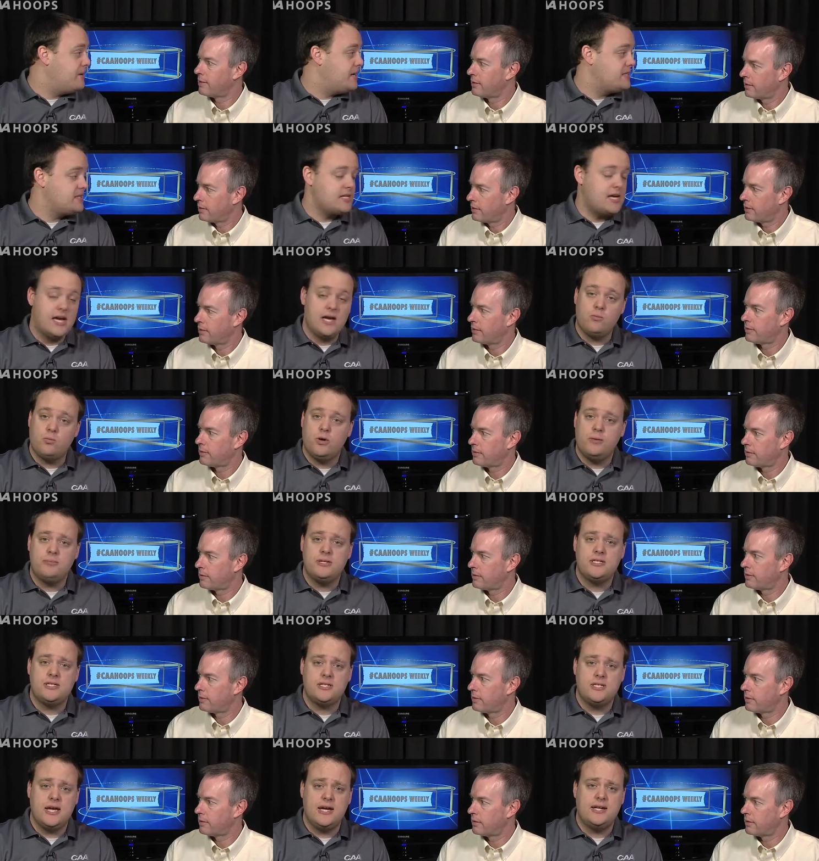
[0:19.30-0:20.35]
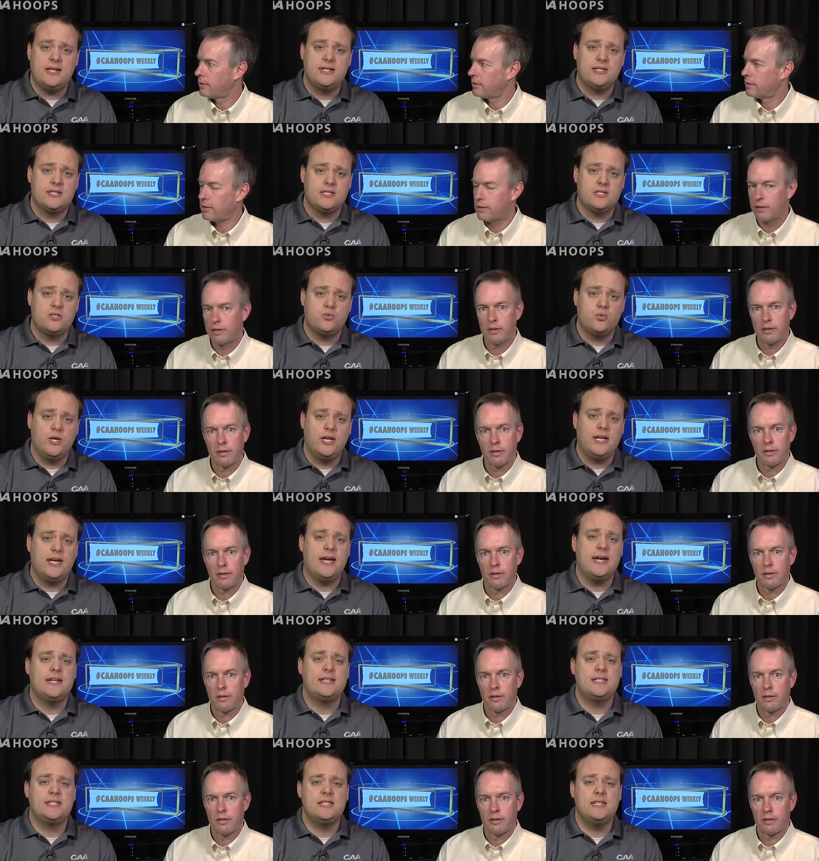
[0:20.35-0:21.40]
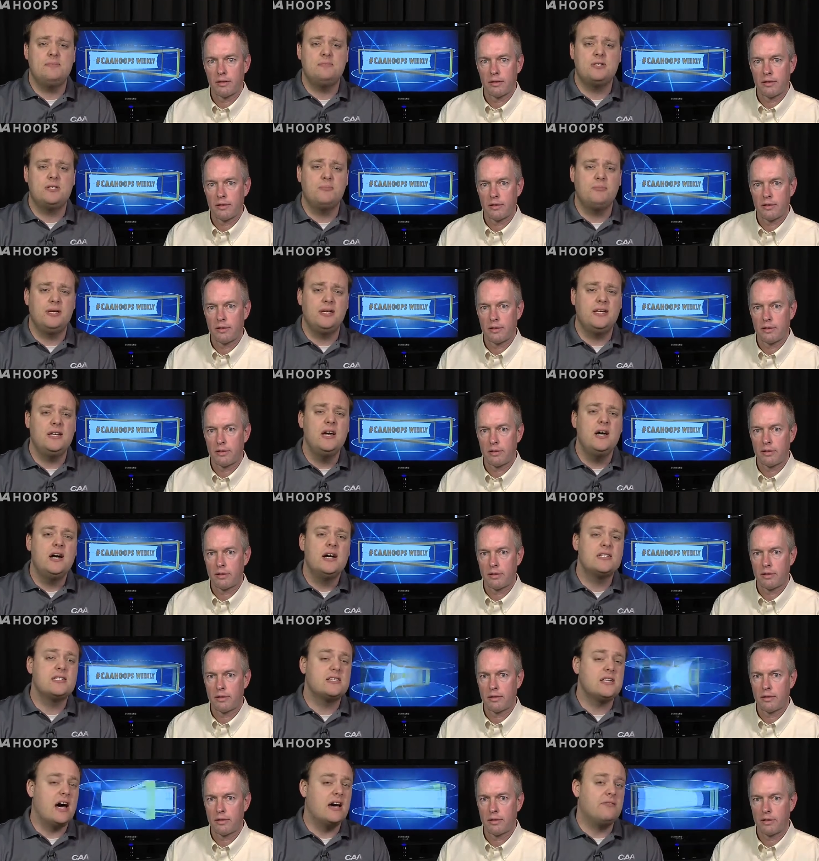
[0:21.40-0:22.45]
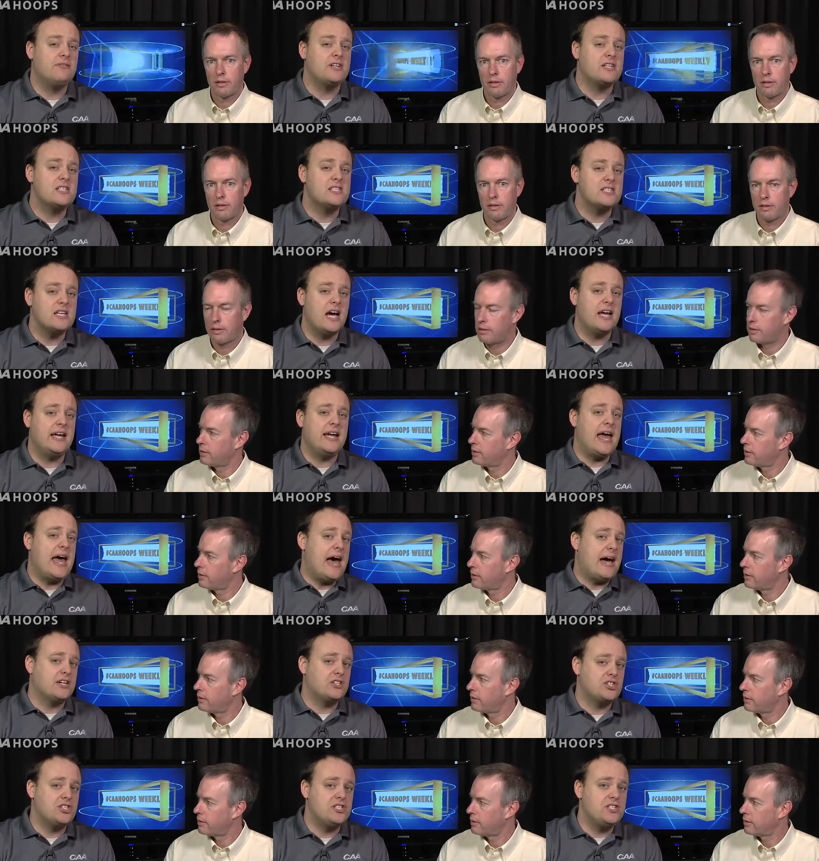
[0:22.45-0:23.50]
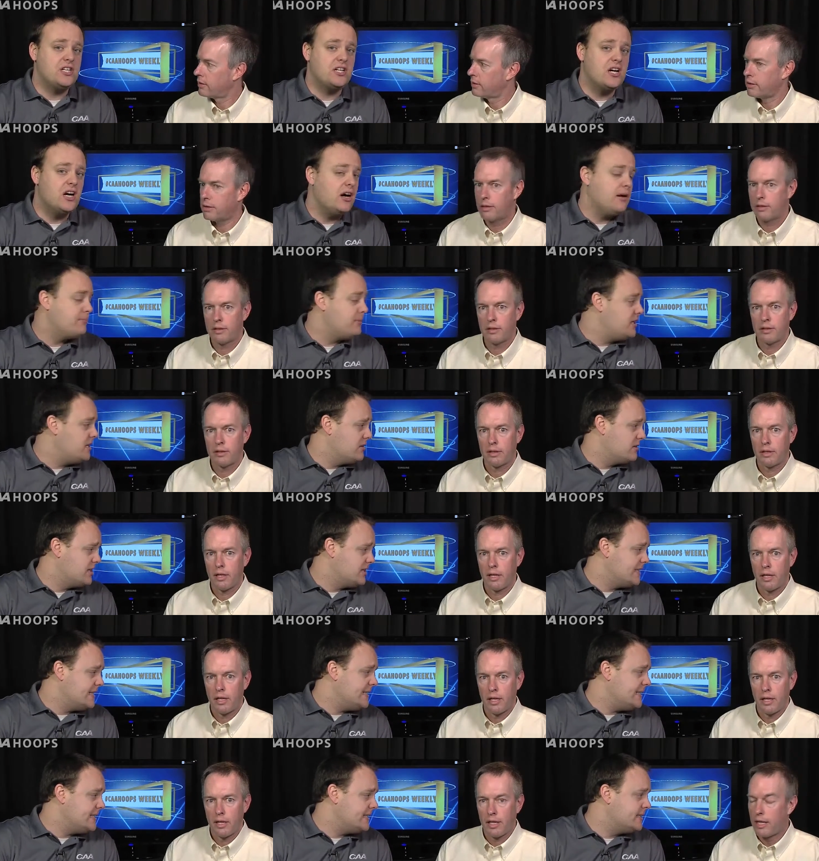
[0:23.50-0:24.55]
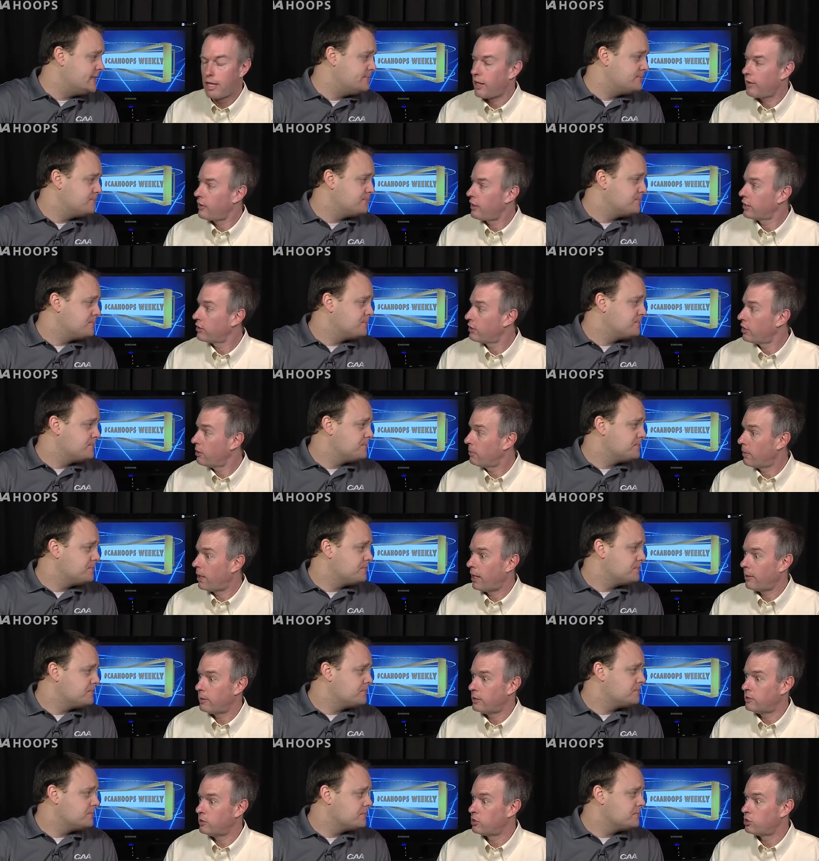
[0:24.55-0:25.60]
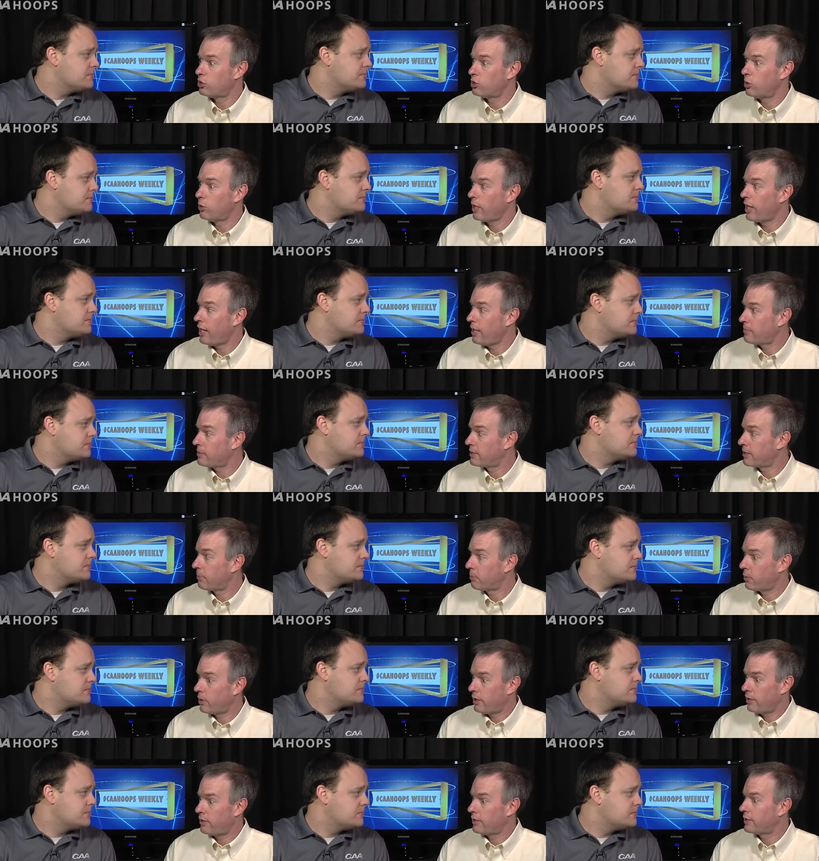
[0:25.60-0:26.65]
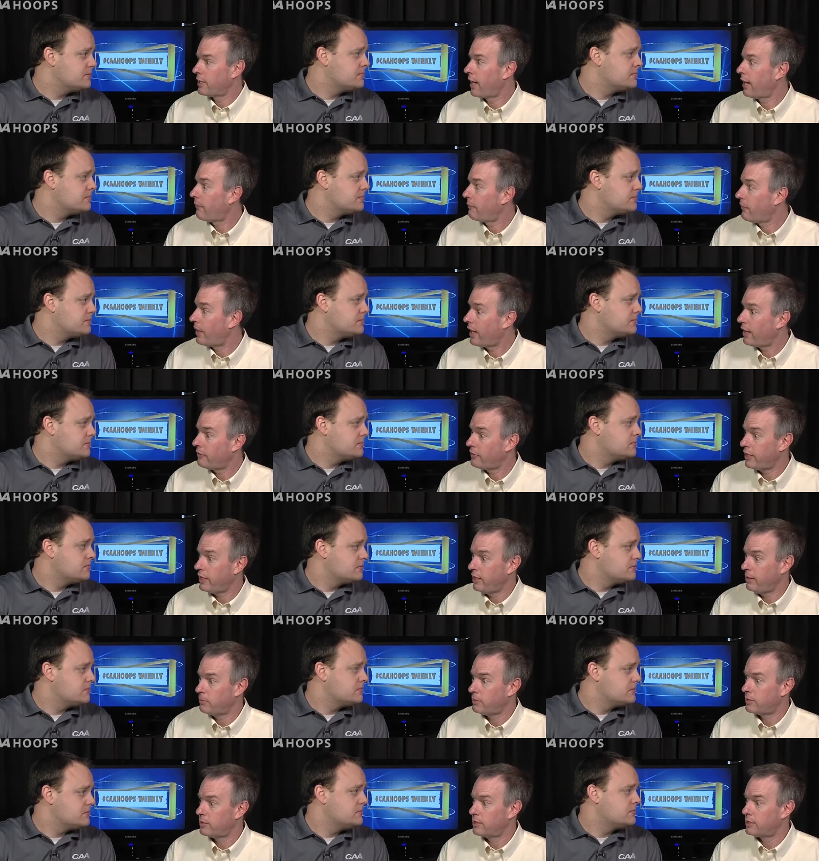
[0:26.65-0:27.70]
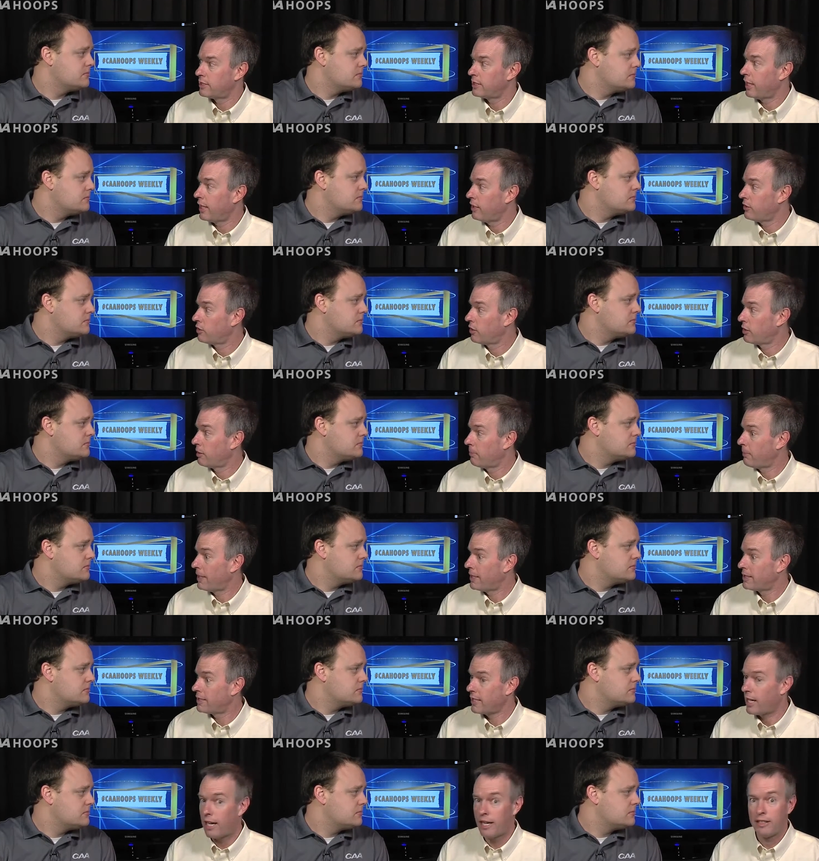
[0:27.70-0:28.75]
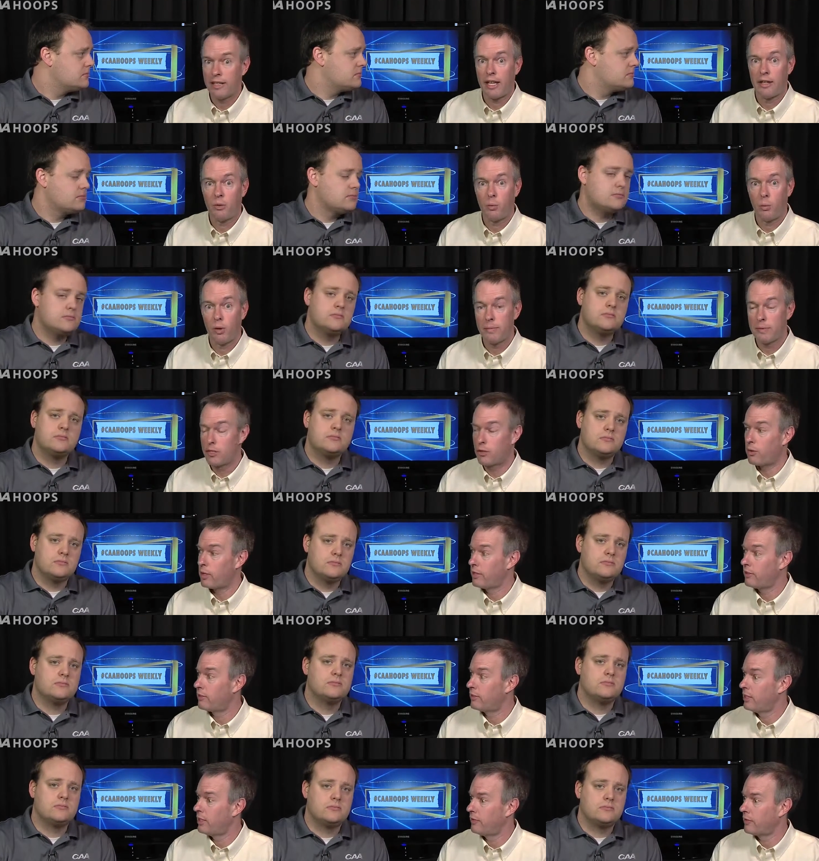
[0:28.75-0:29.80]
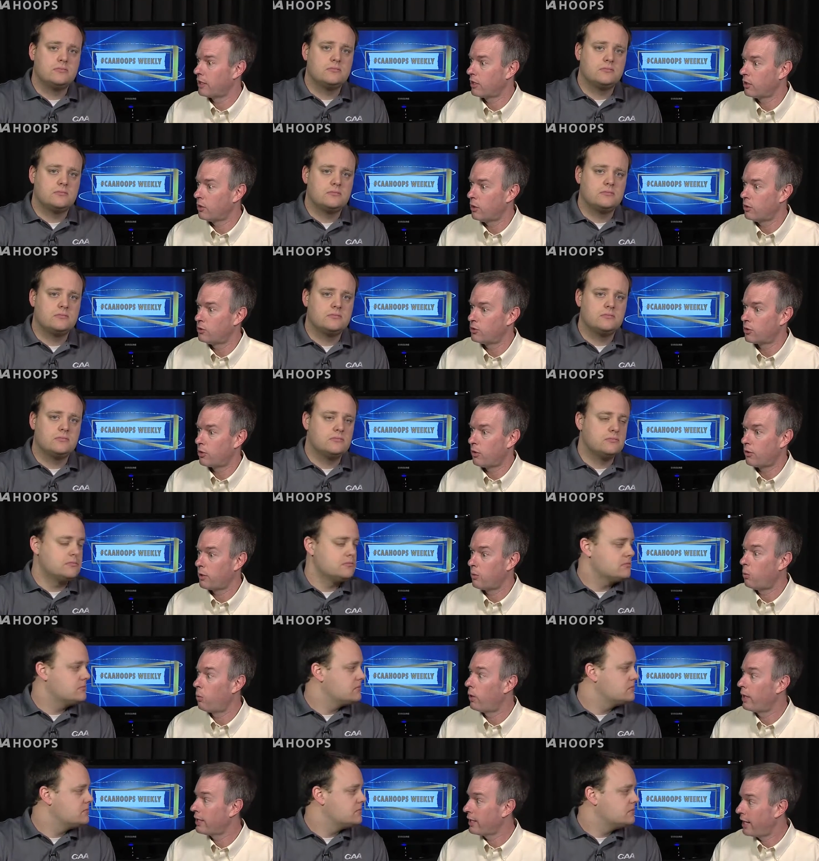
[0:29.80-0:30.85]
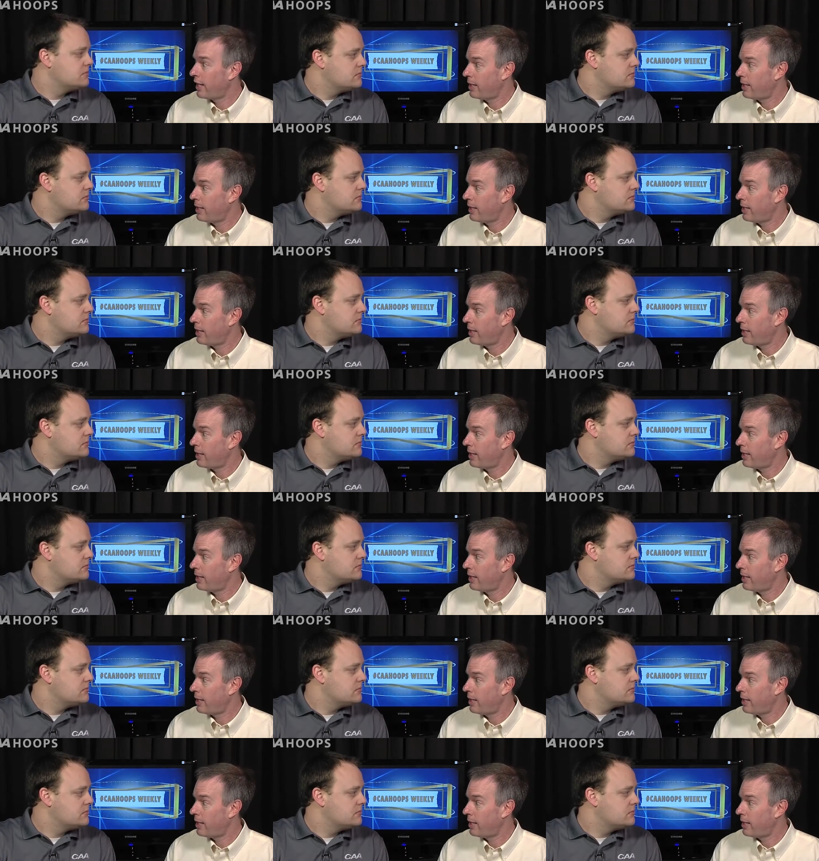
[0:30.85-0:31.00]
Speaker 1: men's and women's standings this week, and seems to be a sign of exciting action to come here in the league. Yeah, I think
Speaker 2: so, Bobby. Just two games separating the top five teams in the standings on the men's side, and the women's race is even closer, only one